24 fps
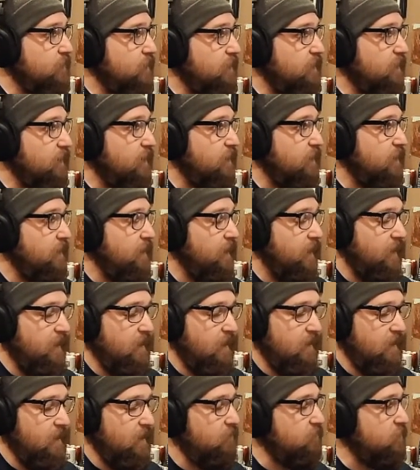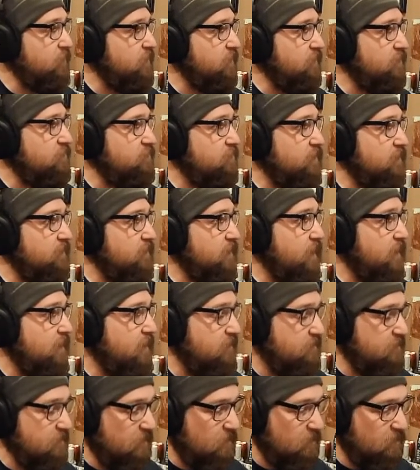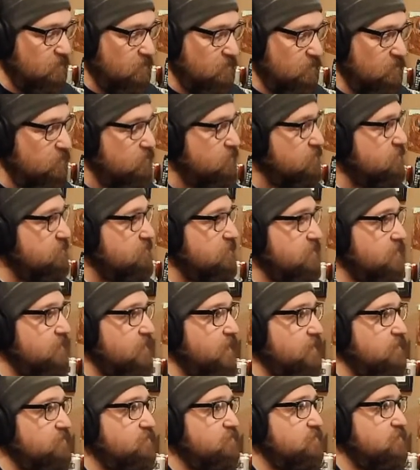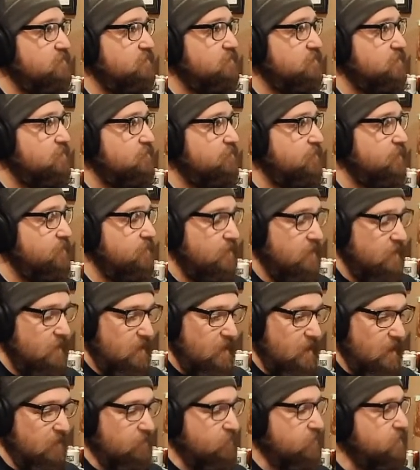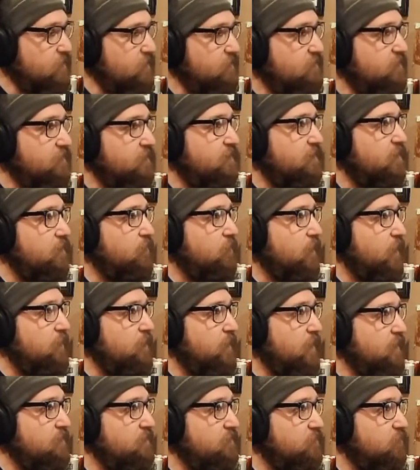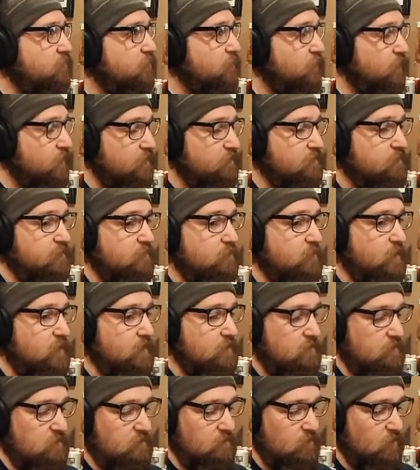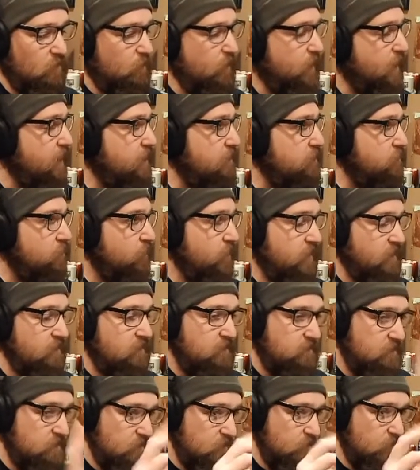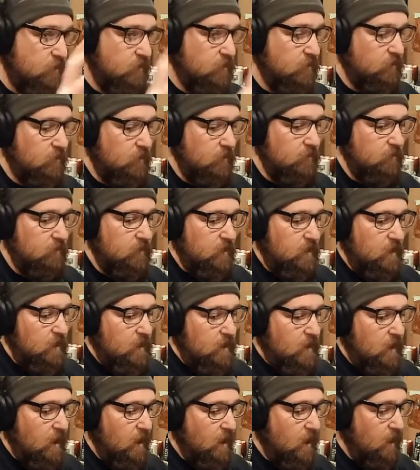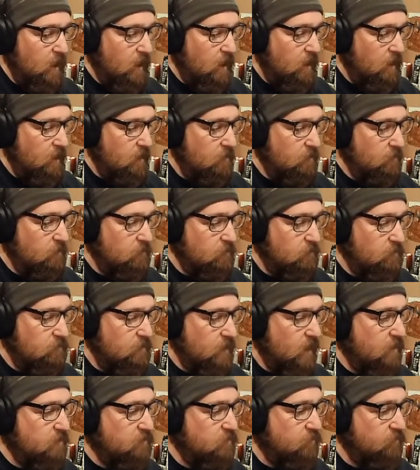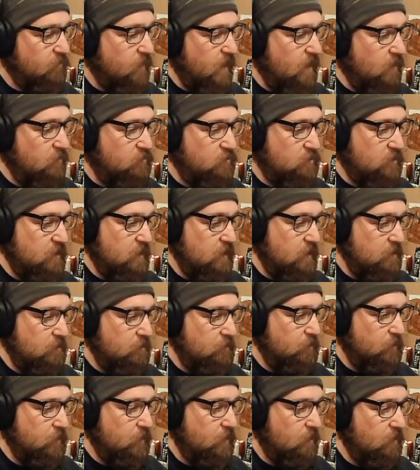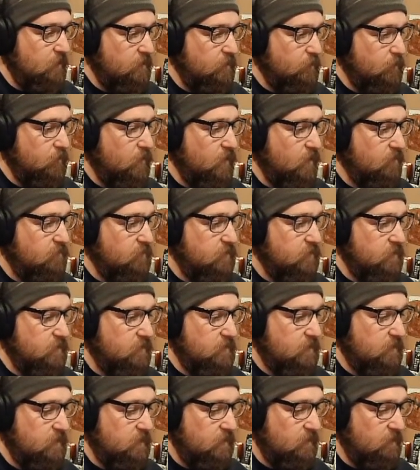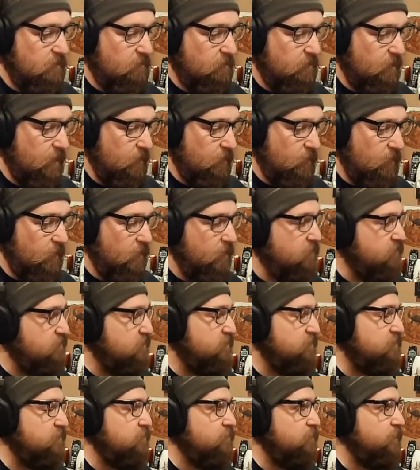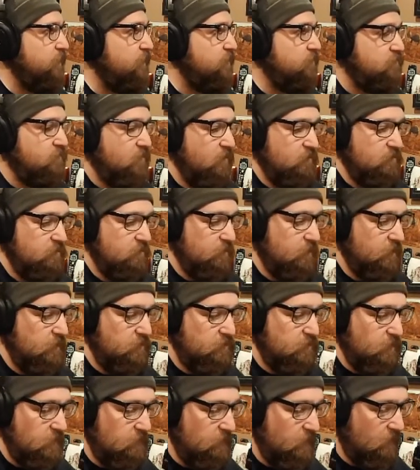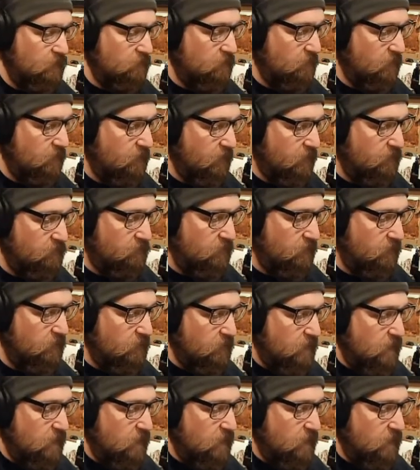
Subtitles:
and everything shut down? I said as soon as the election is over, everything's going to go right back to normal, assuming Joe Biden wins, quote unquote. Dr. Fauci, the beloved virologist who's been in charge of all the shutdowns and all that shit,